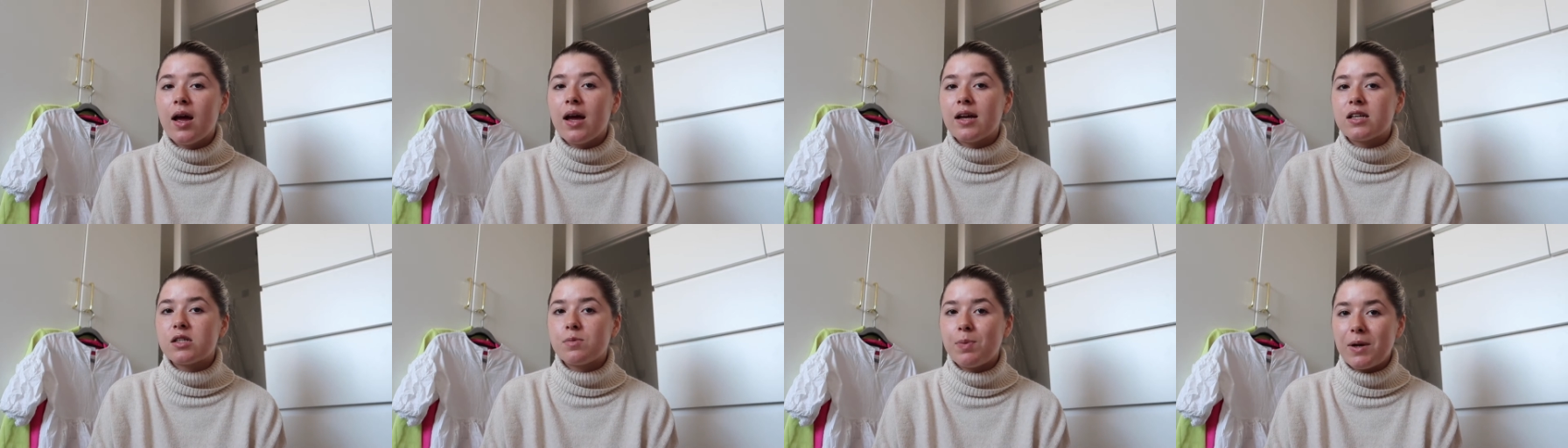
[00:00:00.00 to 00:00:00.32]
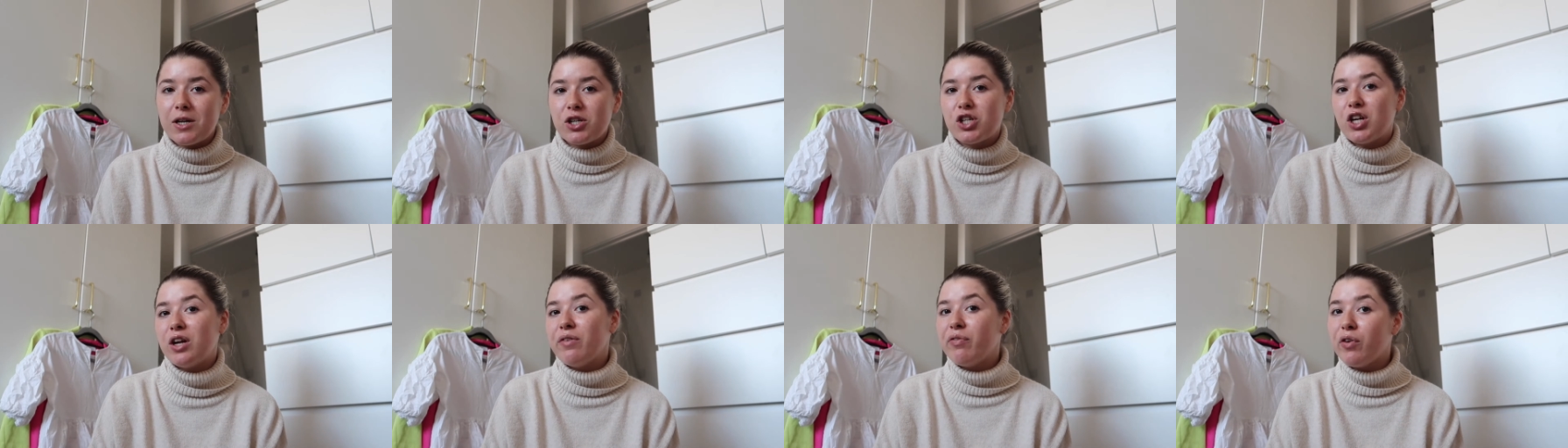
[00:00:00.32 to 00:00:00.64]

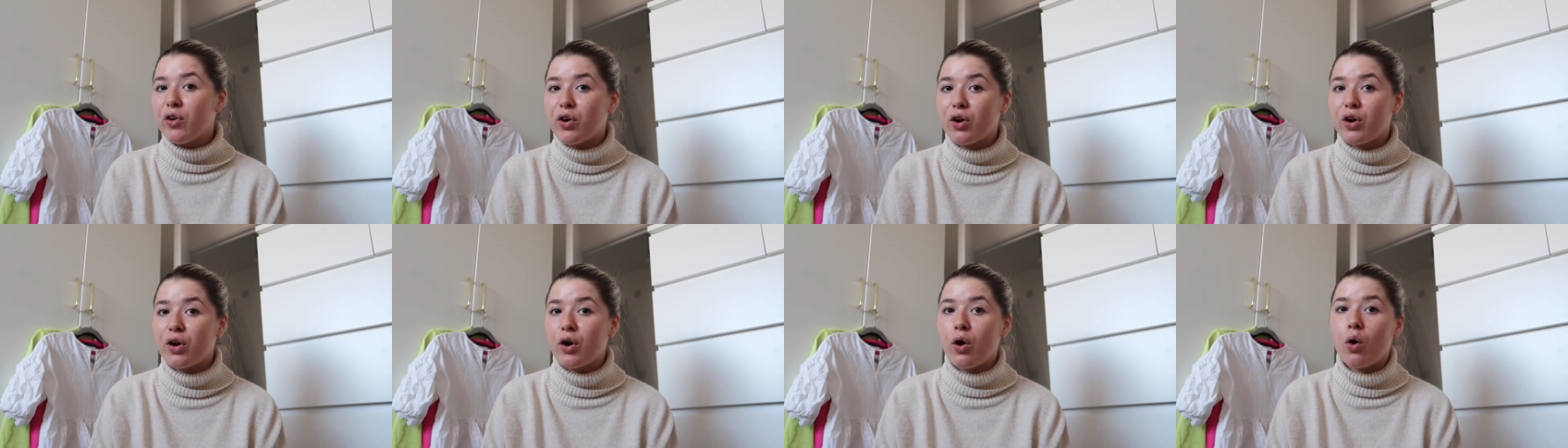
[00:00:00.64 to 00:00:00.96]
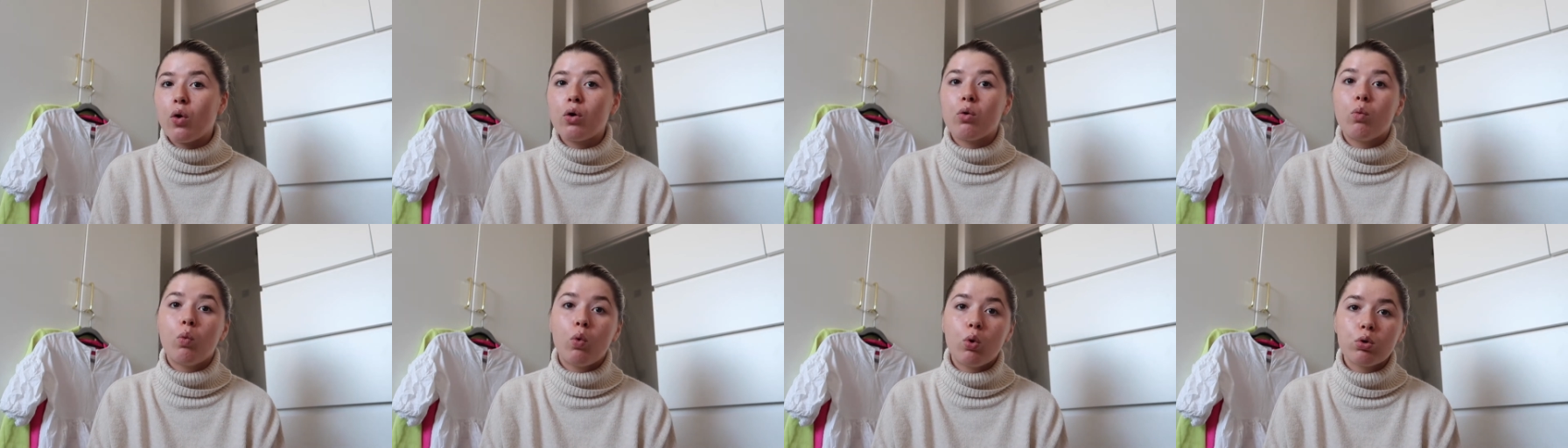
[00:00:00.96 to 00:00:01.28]
especially if you're going to go
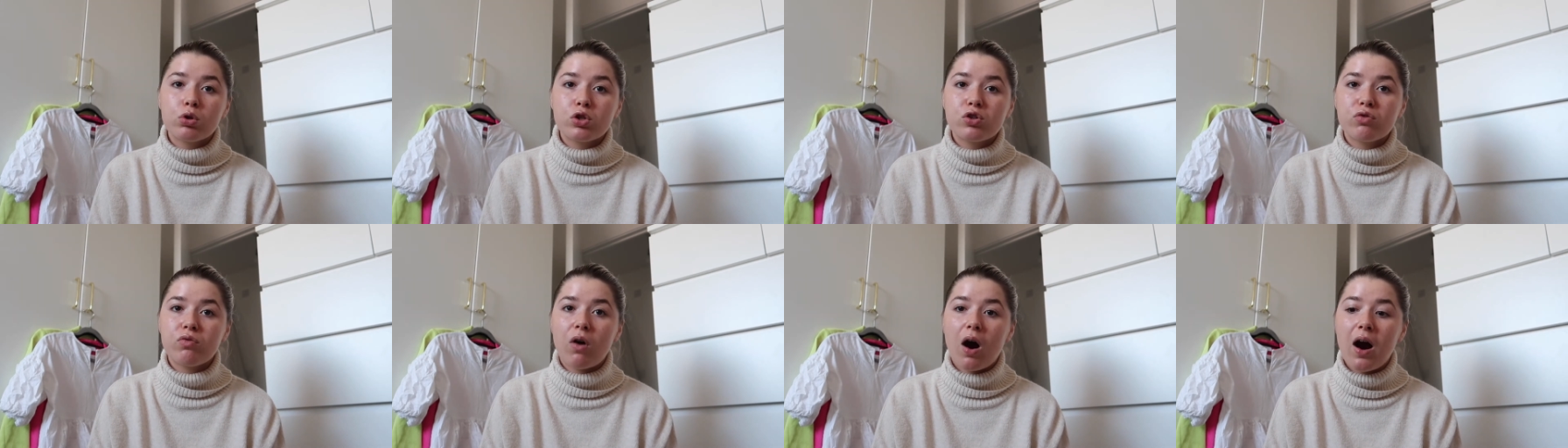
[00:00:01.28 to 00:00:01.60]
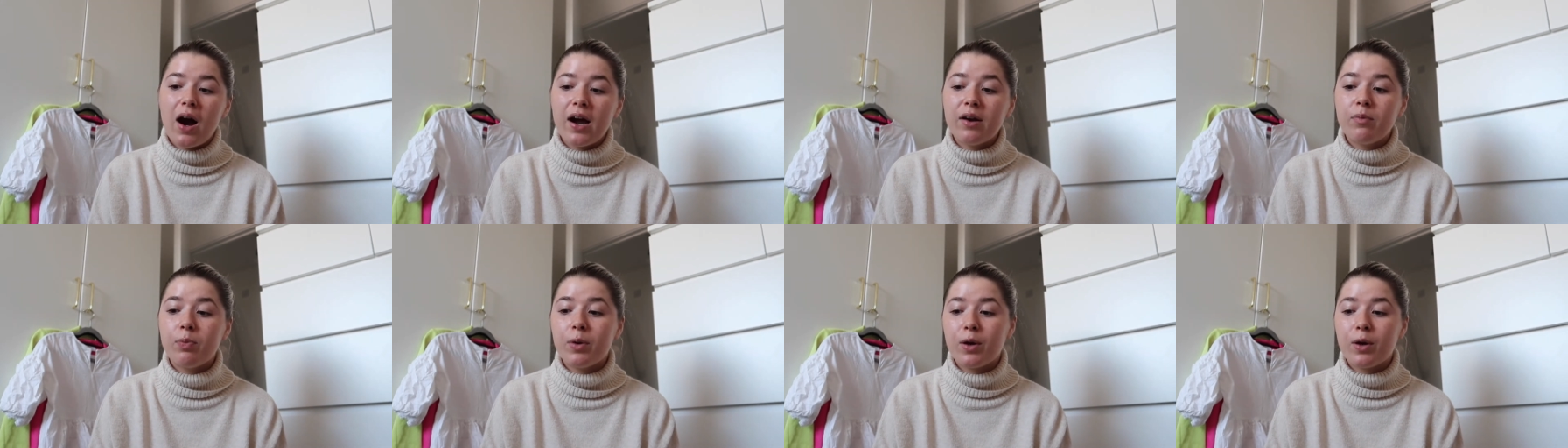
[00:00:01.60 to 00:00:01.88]
on a water ride,